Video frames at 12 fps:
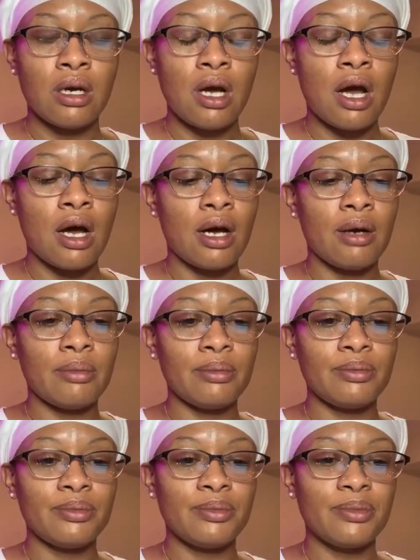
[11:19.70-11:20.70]

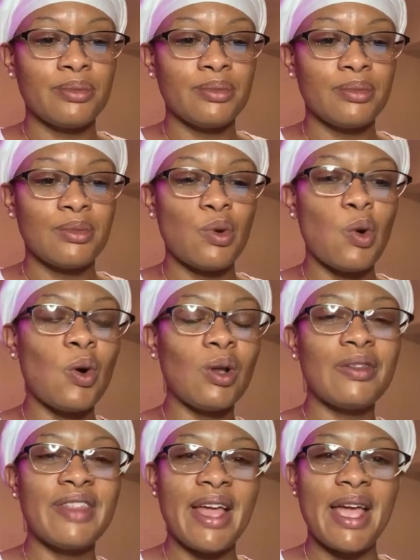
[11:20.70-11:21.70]
um, all
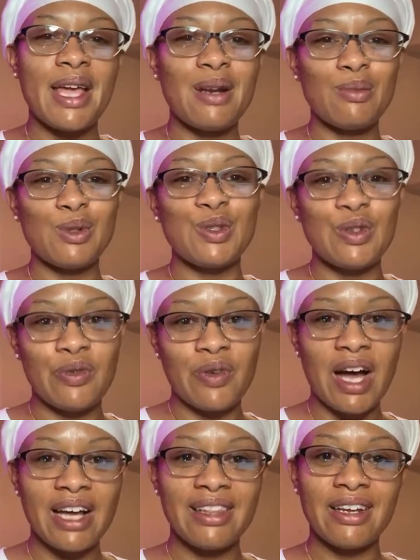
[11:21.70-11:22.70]
of the animals to
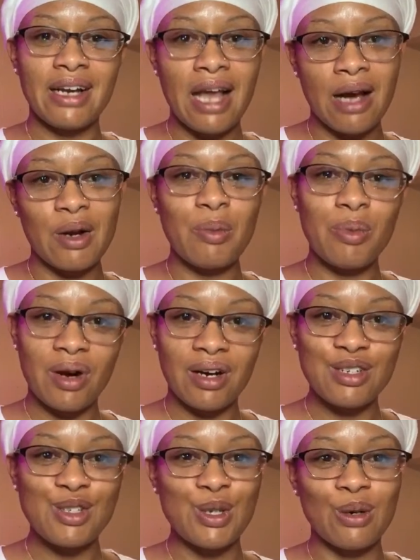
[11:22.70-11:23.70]
find their
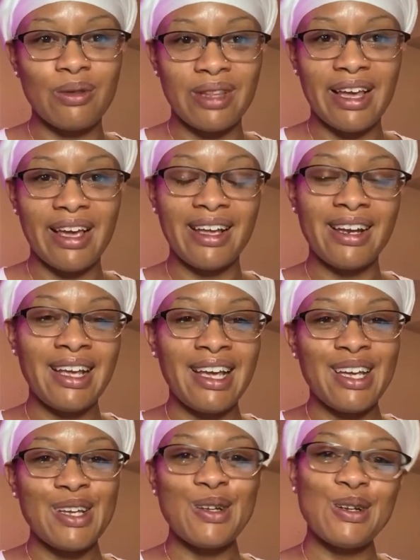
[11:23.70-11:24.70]
counterparts so that
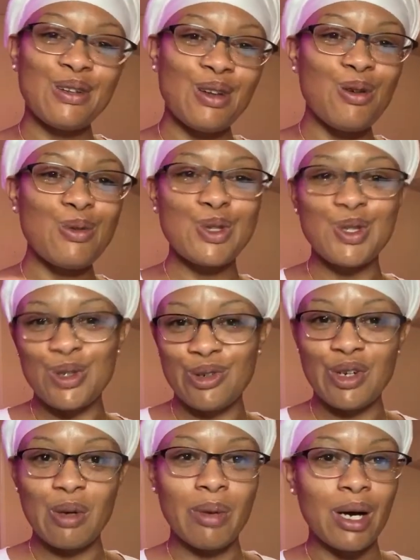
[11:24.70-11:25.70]
the whole
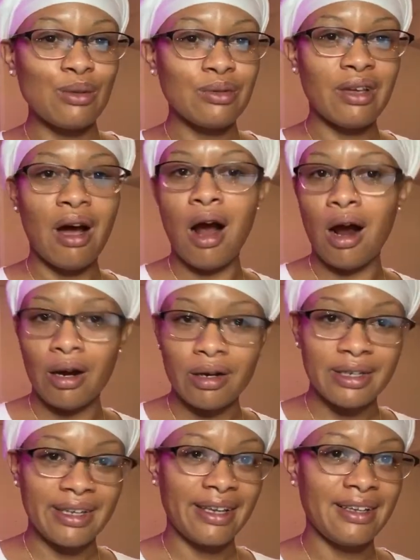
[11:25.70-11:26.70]
story about the
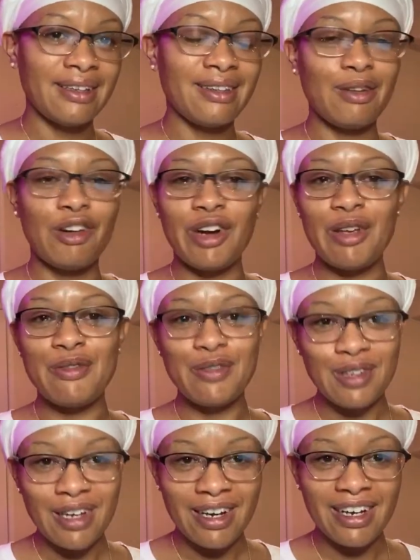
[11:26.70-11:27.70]
ark and the great
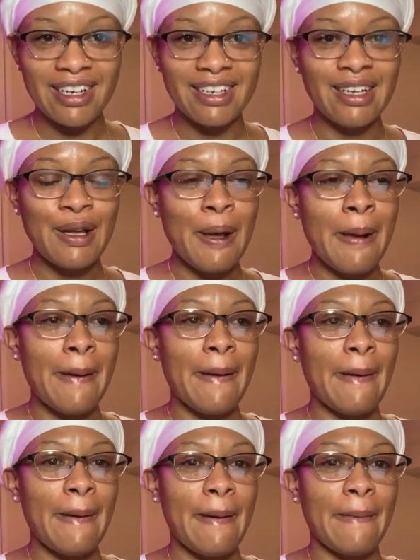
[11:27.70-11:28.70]
flood,
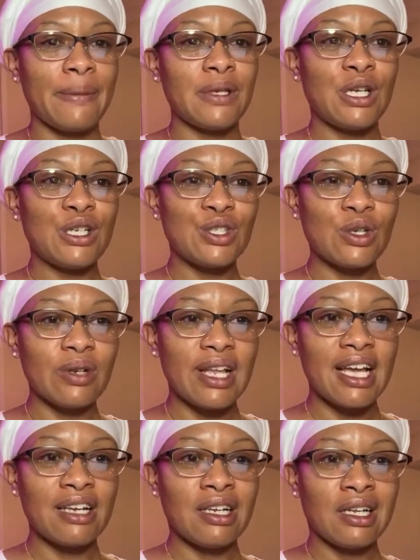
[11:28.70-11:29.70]
so
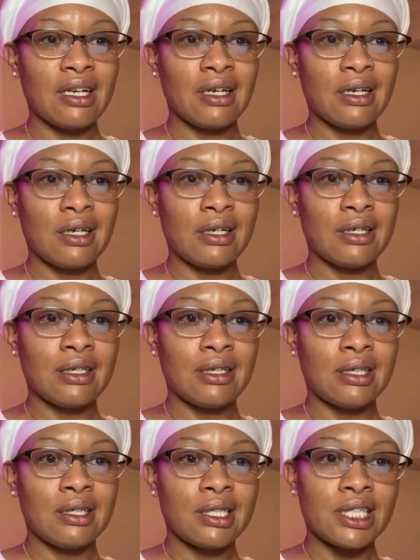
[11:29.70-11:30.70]
that
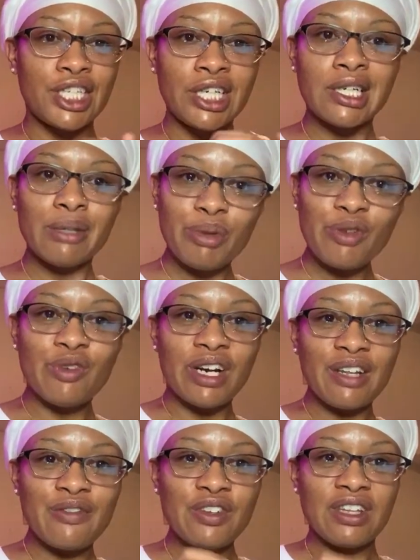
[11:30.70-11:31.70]
she could be
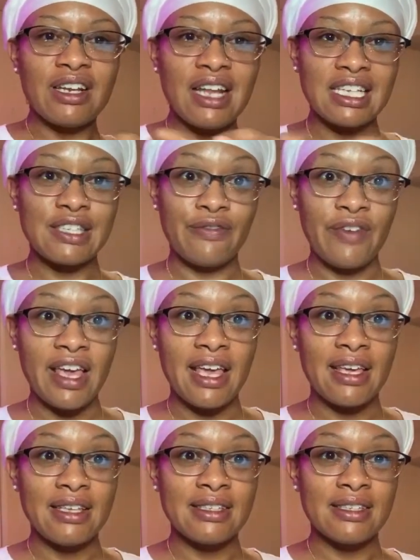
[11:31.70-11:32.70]
ready for the next
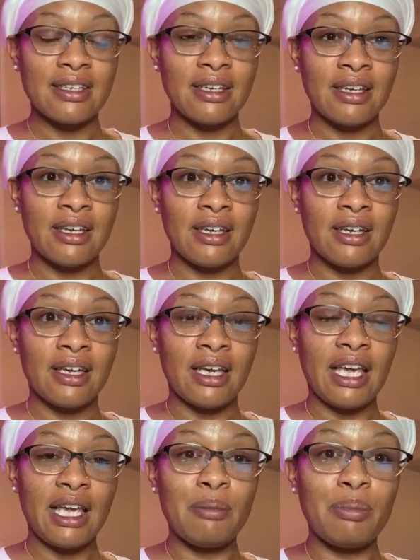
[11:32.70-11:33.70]
phase
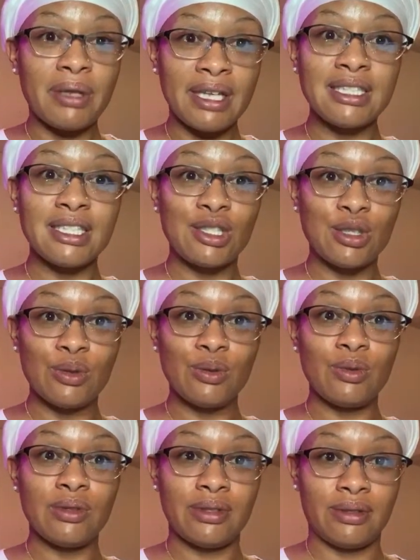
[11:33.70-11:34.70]
in plentitude,